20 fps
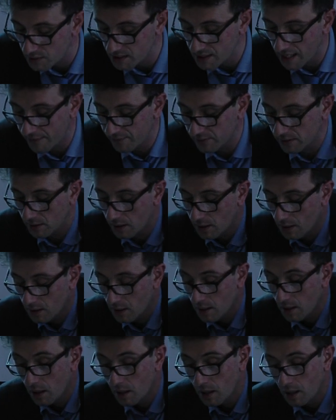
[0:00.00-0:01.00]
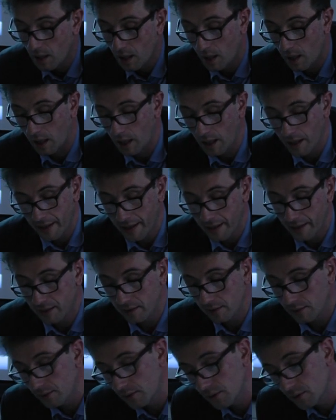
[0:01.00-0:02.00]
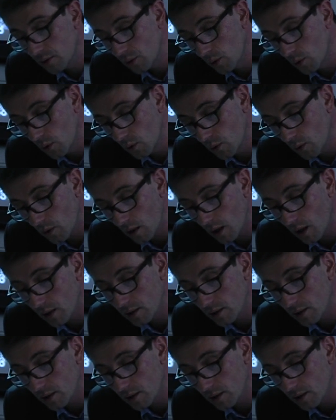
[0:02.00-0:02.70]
7a2,